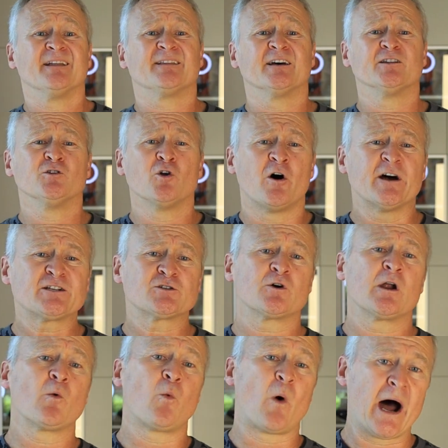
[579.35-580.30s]
the
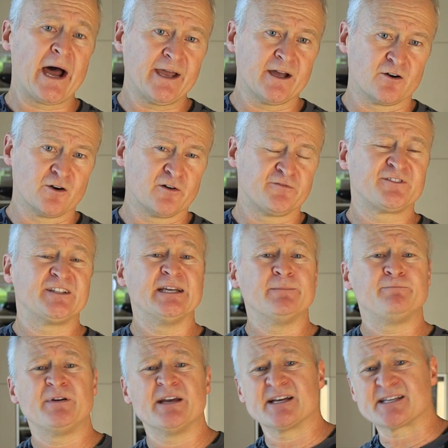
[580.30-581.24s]
neutral wire of
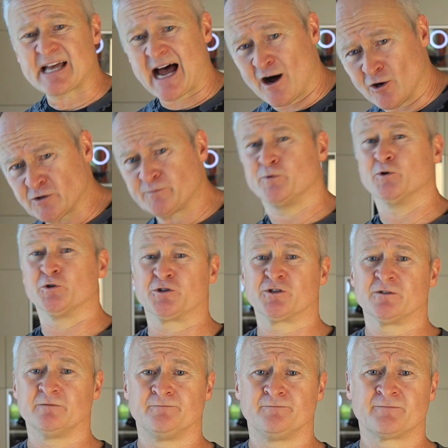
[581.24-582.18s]
the EPS output